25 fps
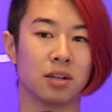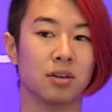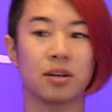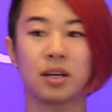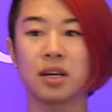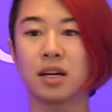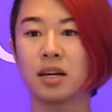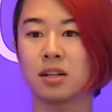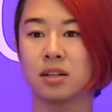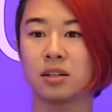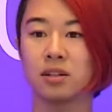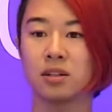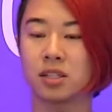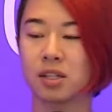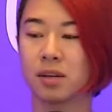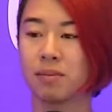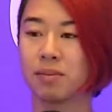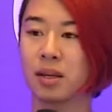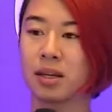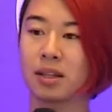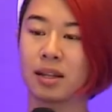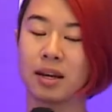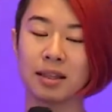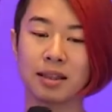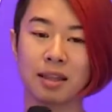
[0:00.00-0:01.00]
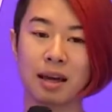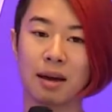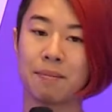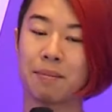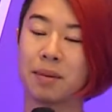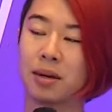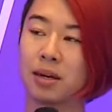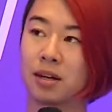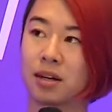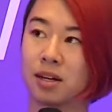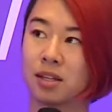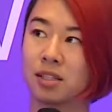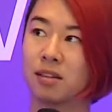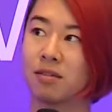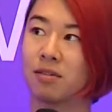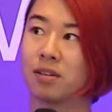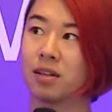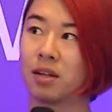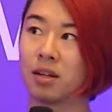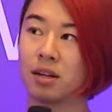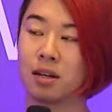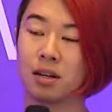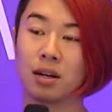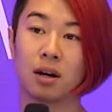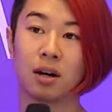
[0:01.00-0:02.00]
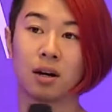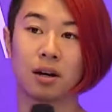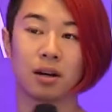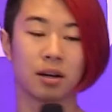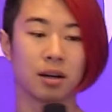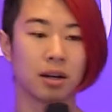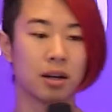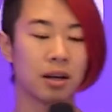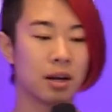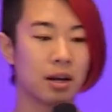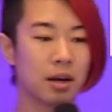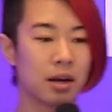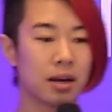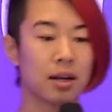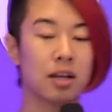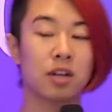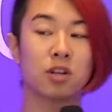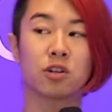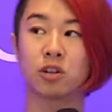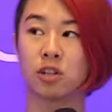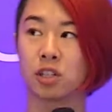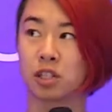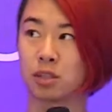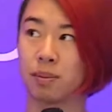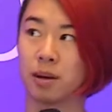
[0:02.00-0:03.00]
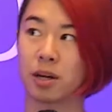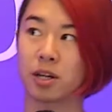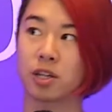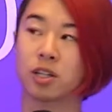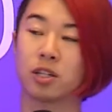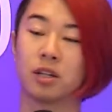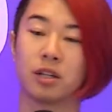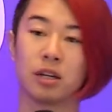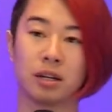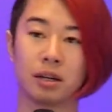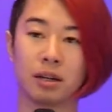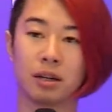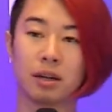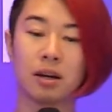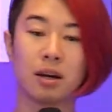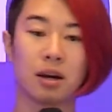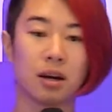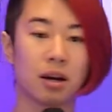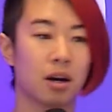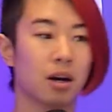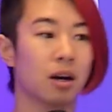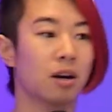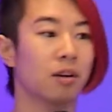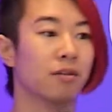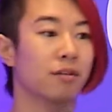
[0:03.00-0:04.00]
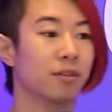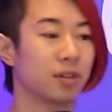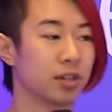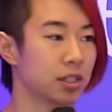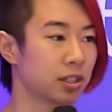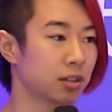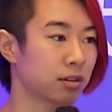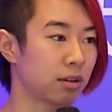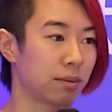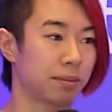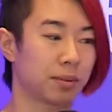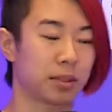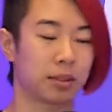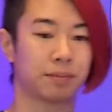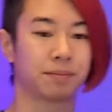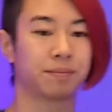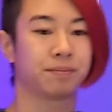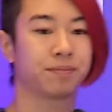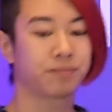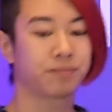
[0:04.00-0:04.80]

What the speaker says: You can't do something like that because of the non-introspection of the script.